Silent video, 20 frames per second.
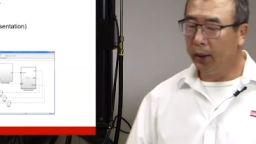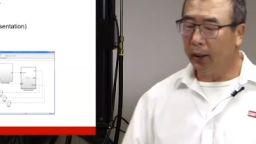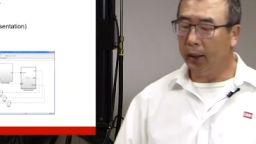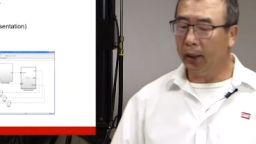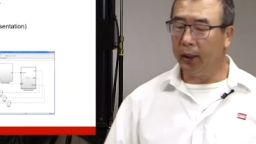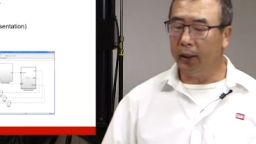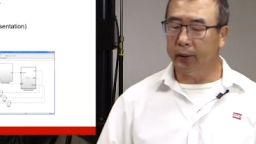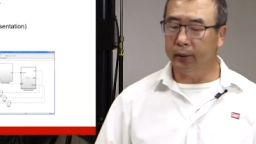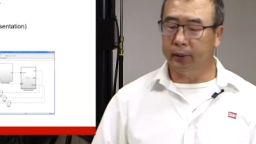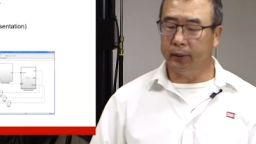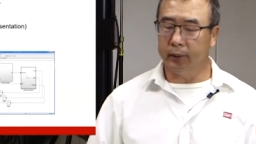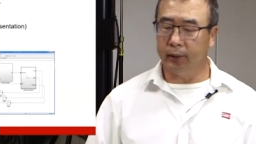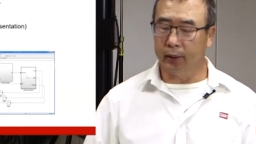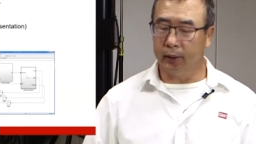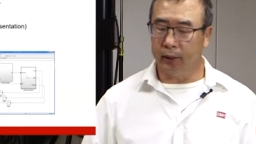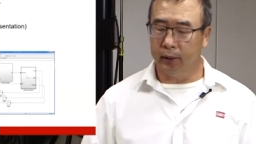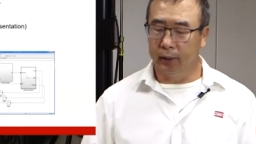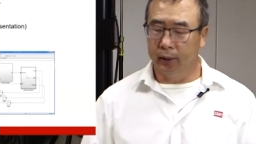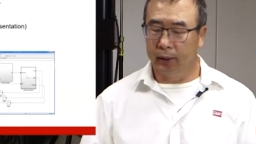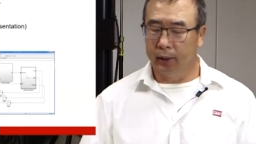And
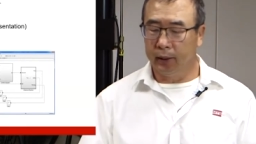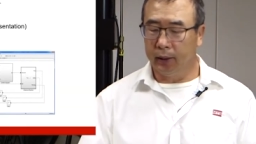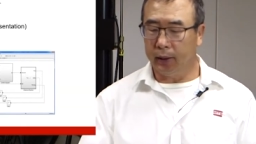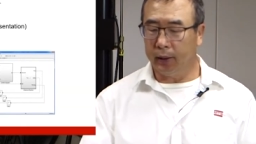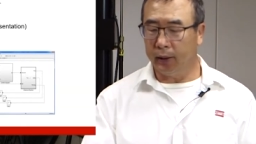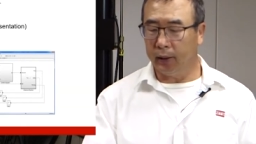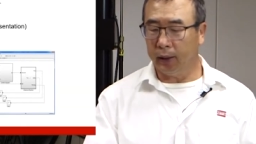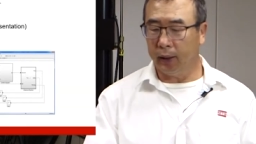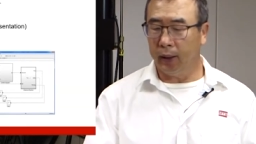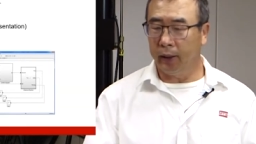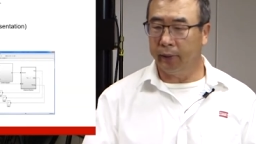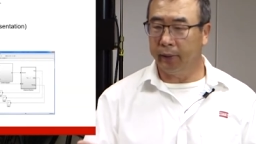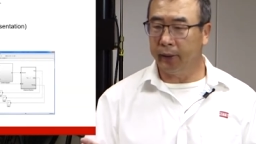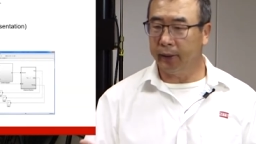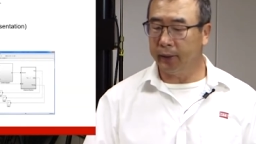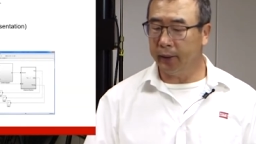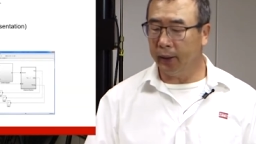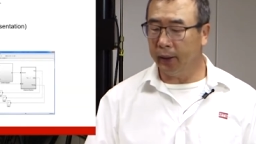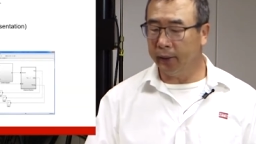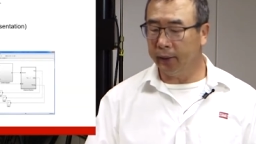on,
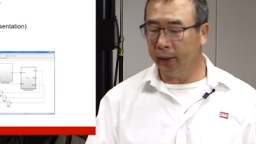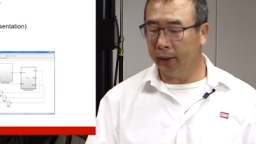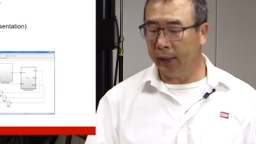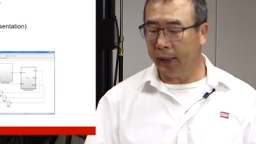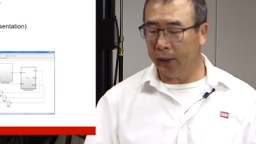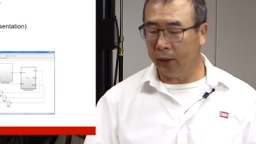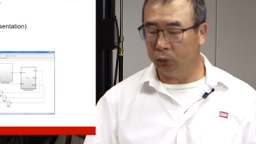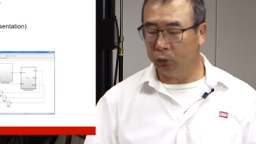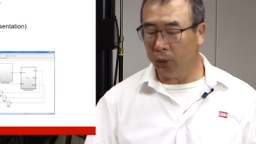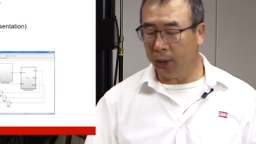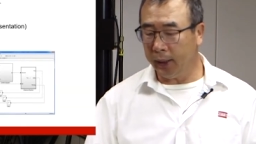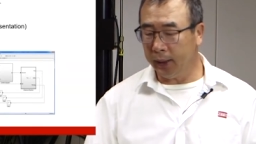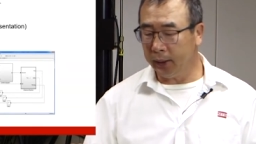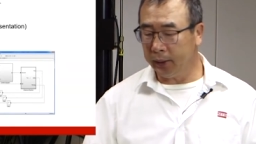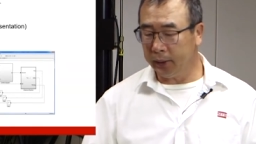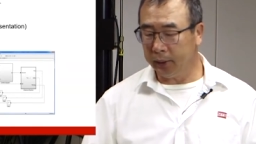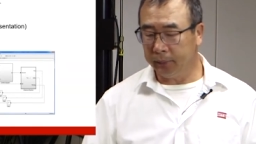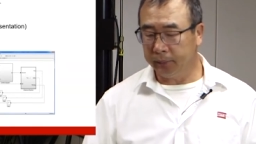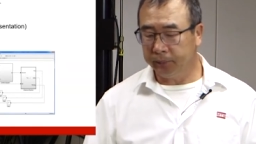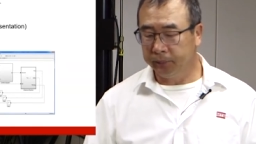the, on the
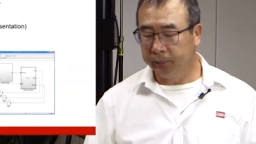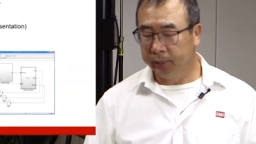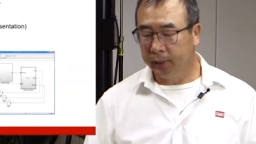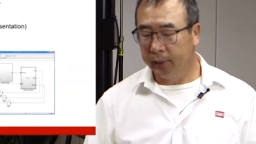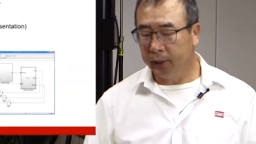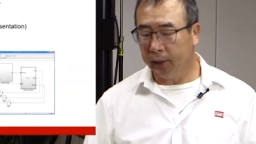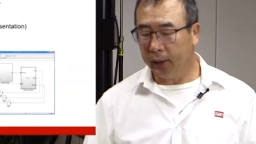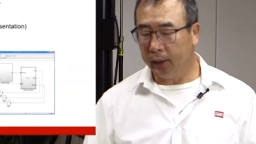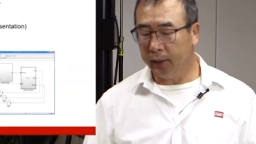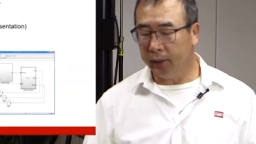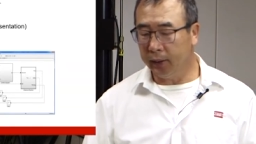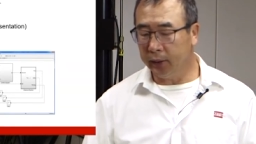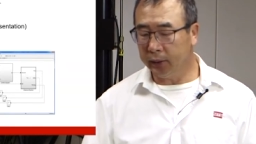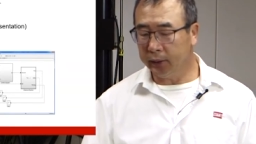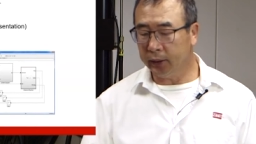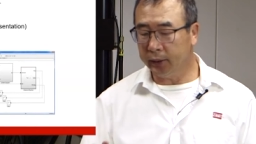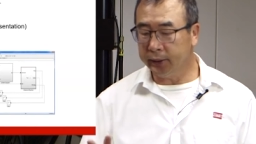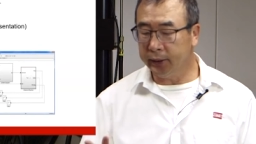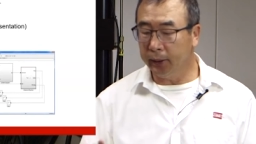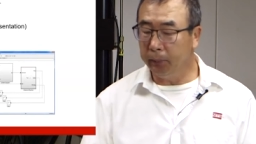right,
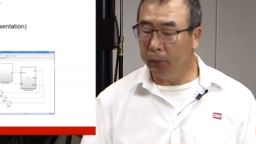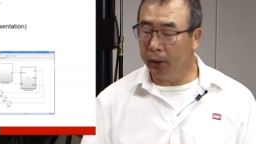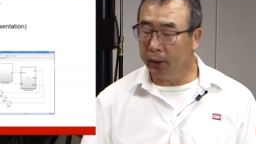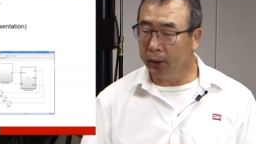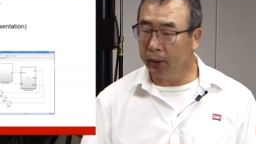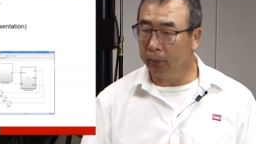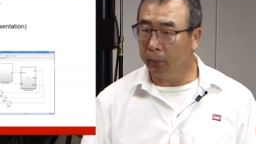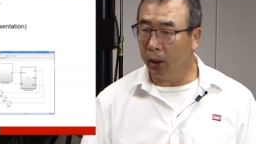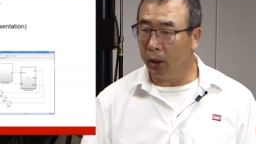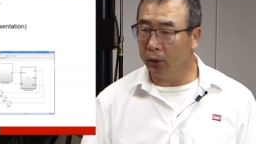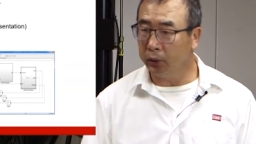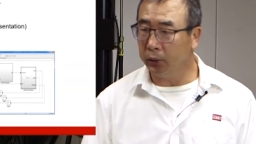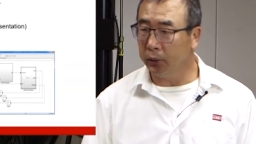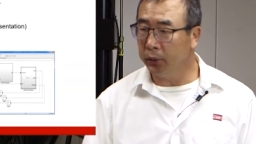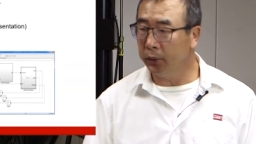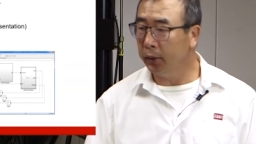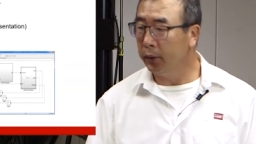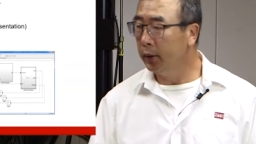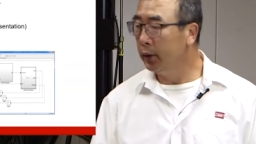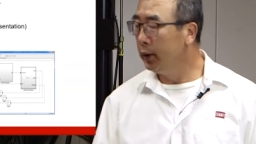there's a simulating model